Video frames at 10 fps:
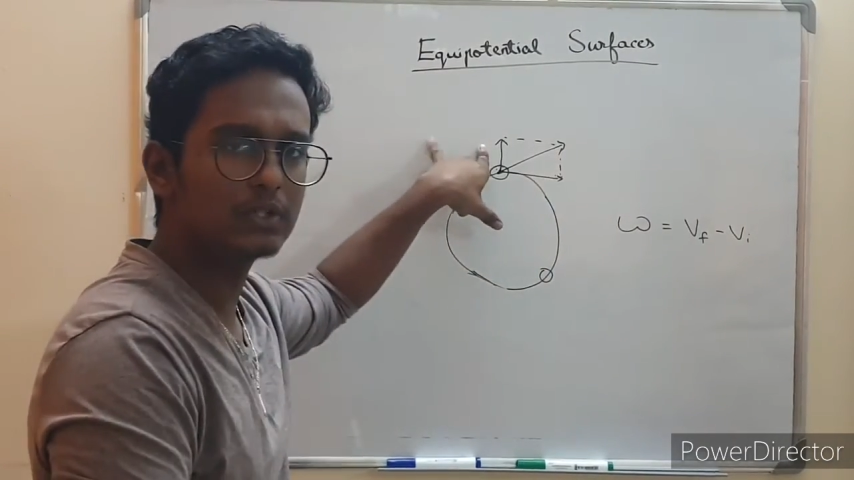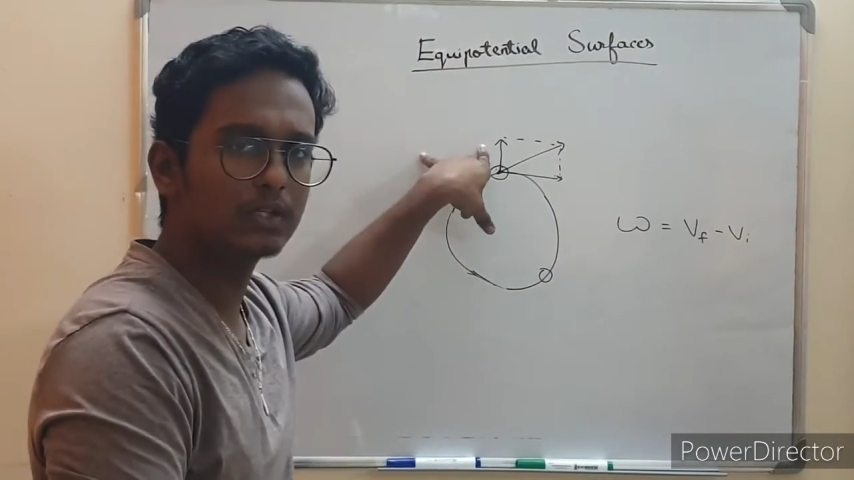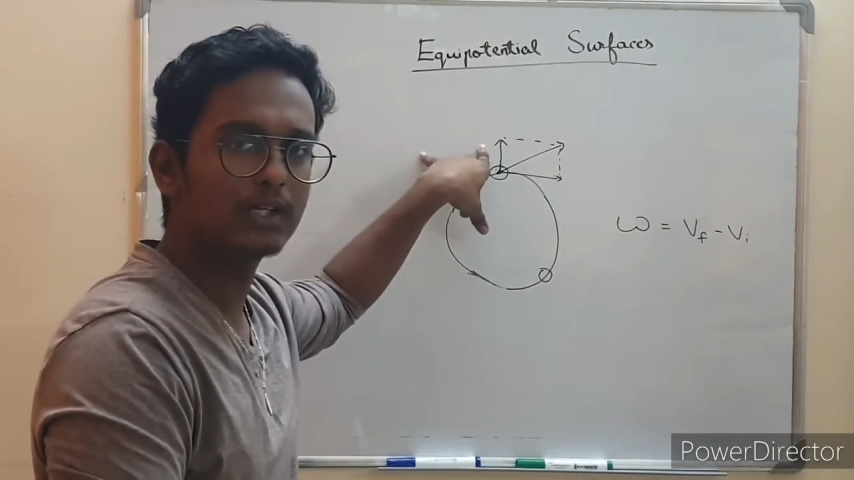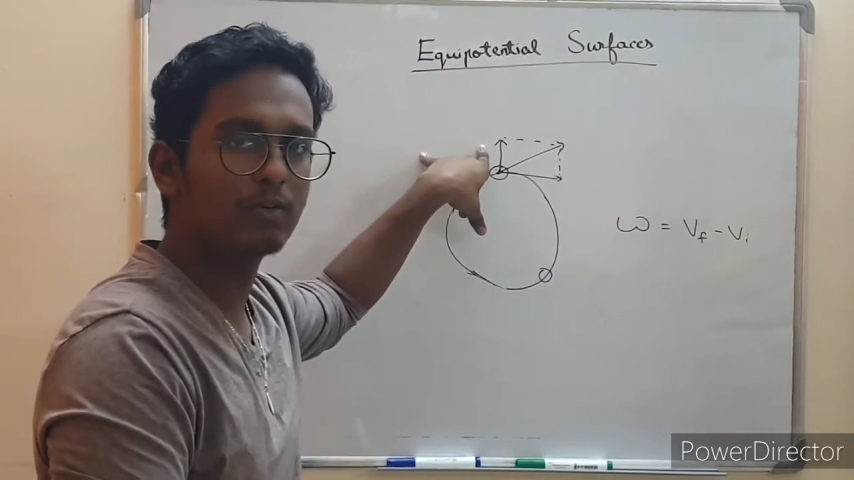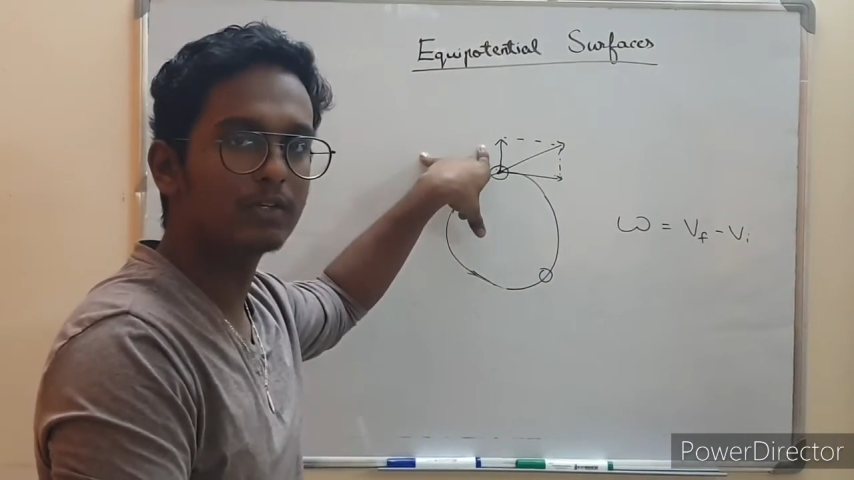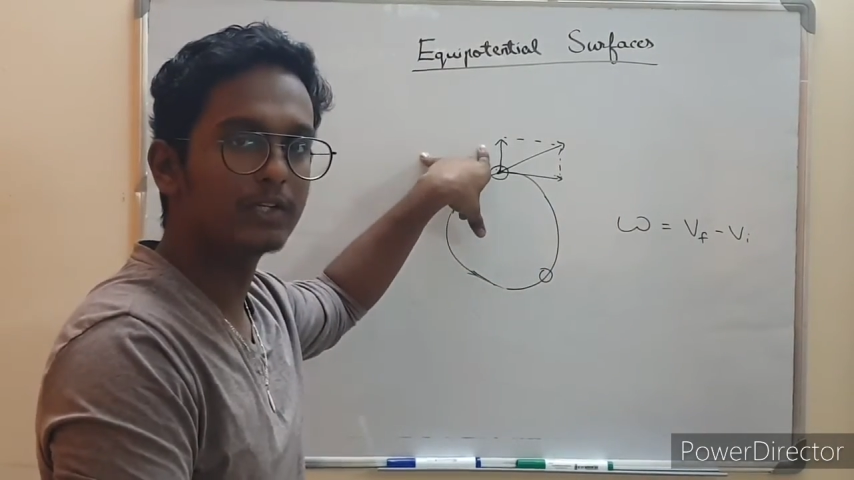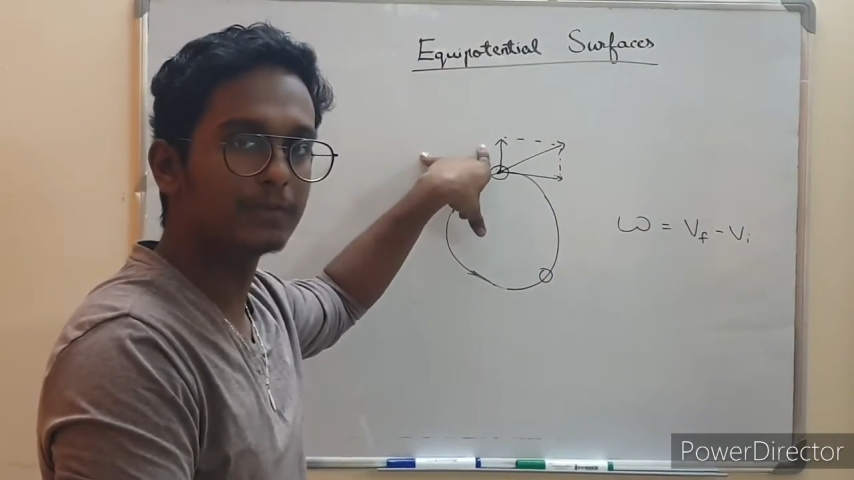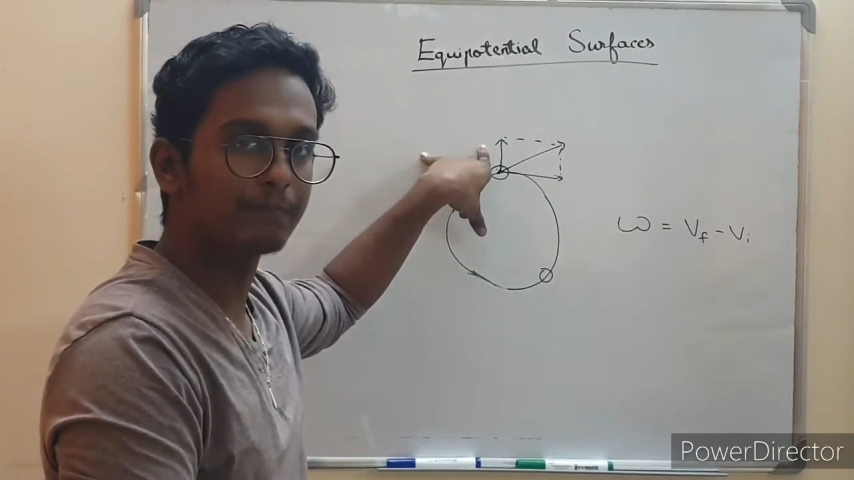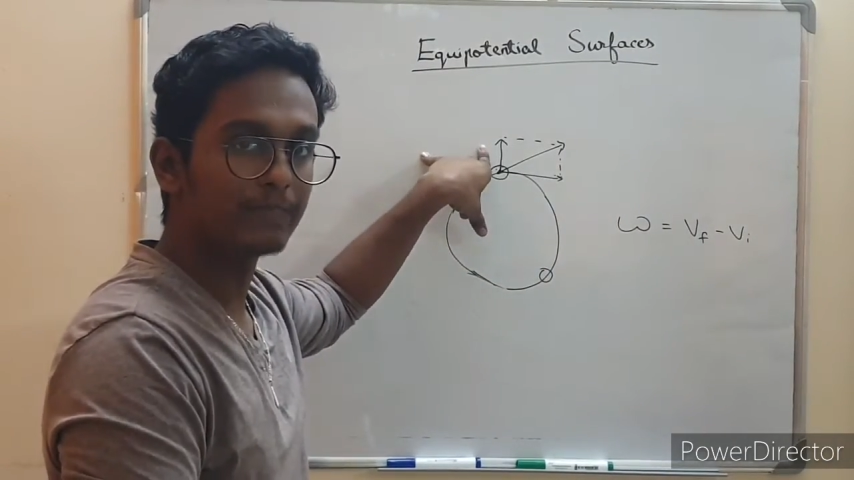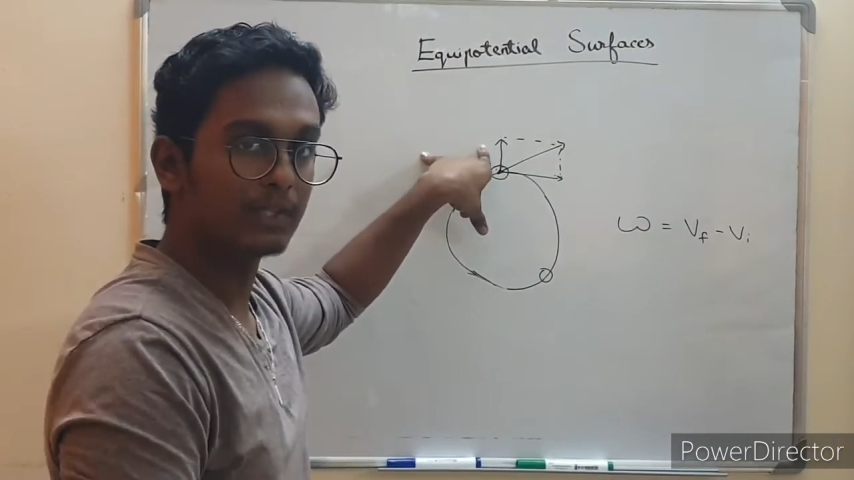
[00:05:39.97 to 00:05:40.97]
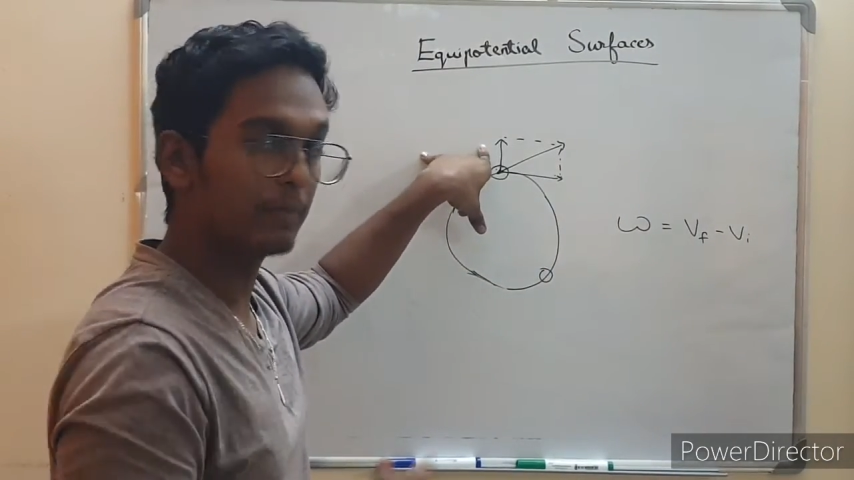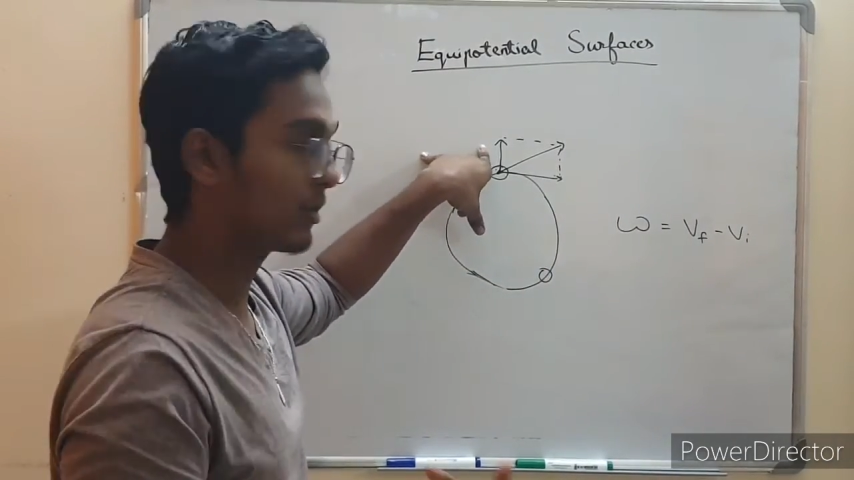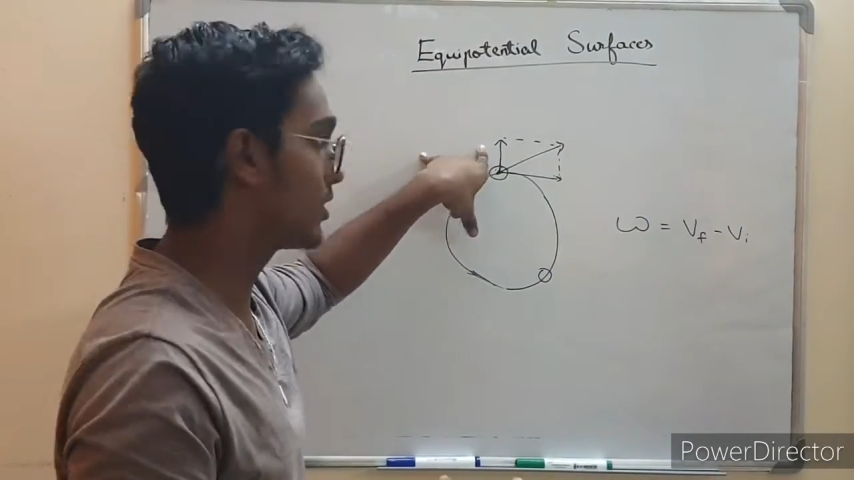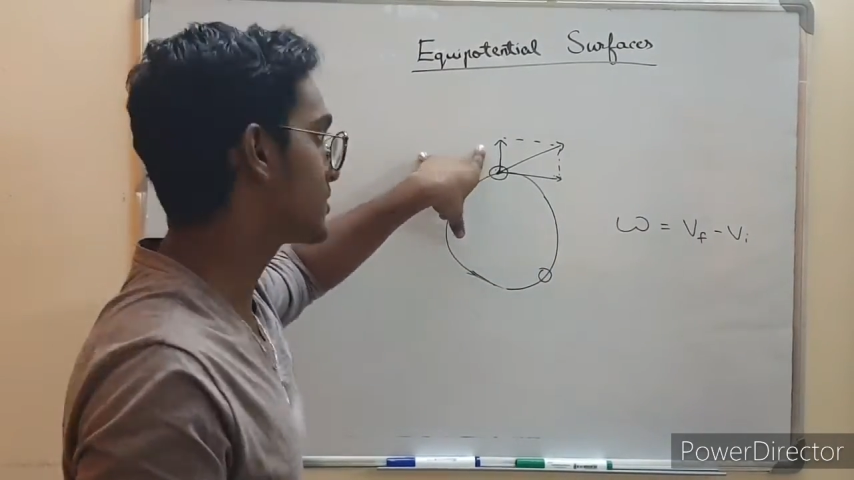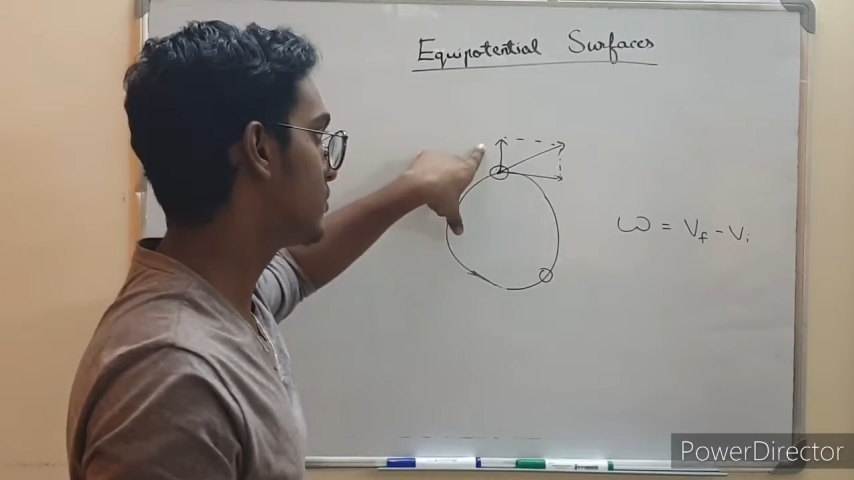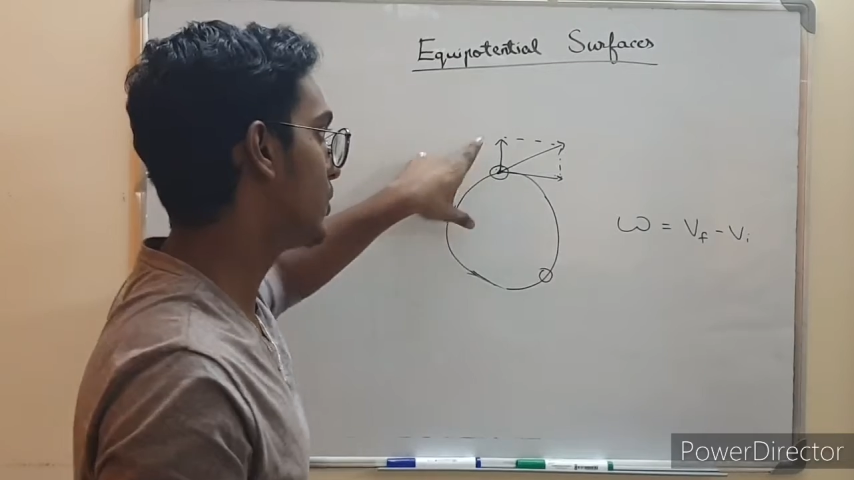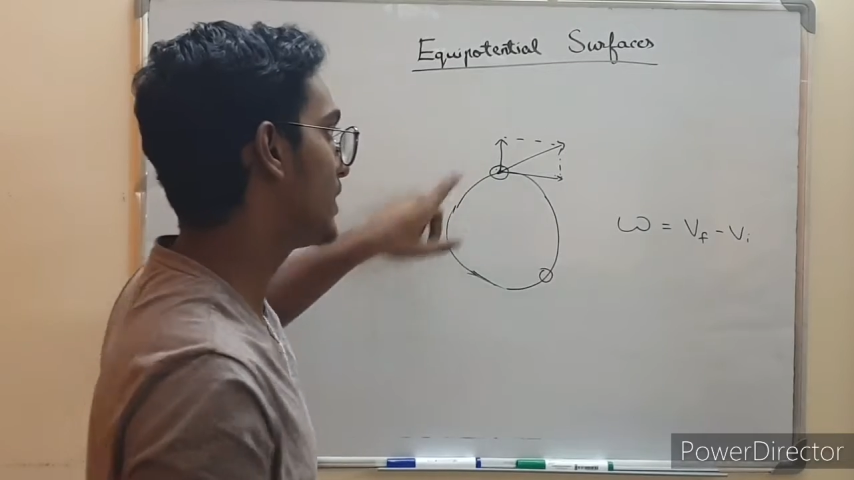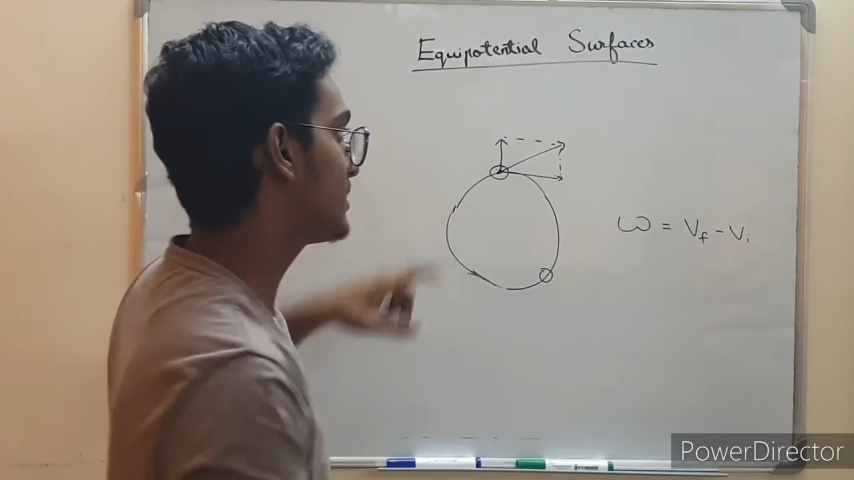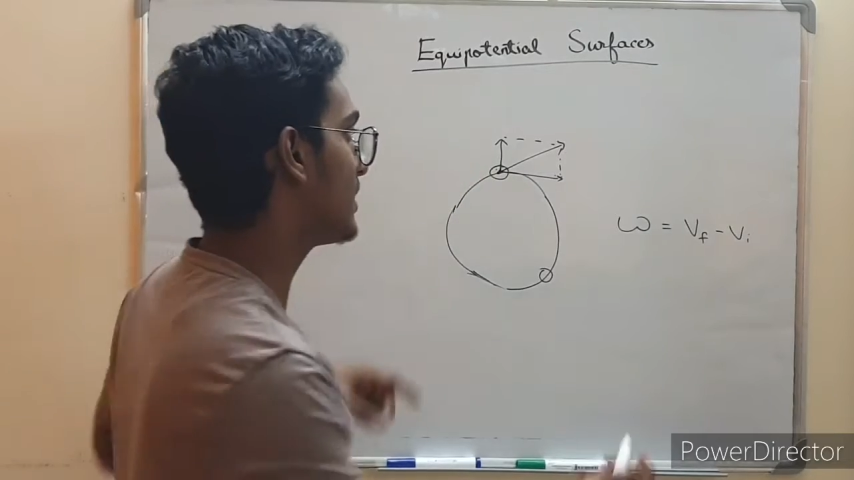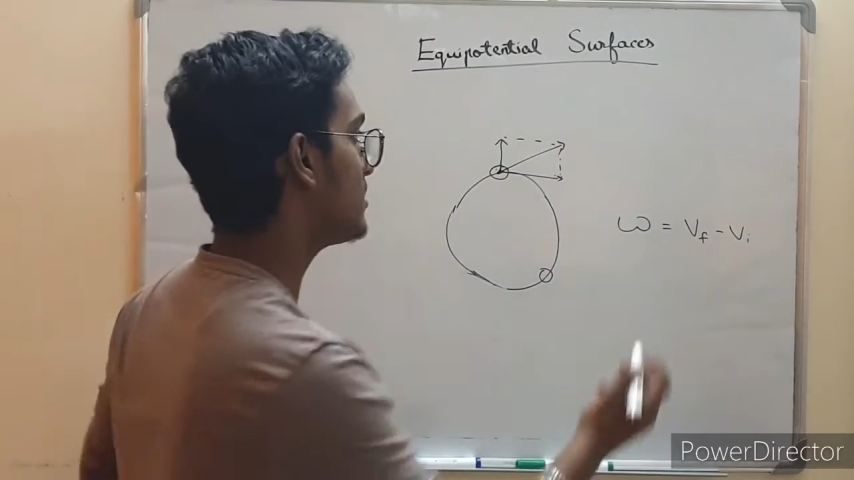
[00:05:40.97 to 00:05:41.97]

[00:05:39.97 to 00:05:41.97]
not counted? Because work